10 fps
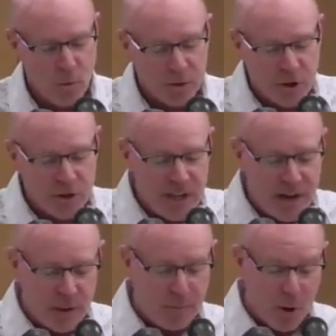Well, it turns
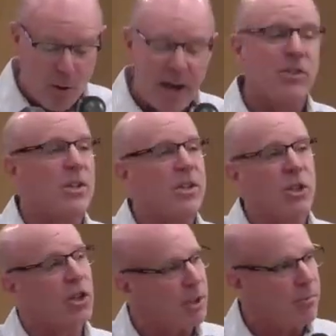out that Boaz
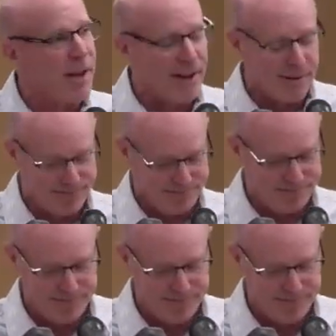is a good man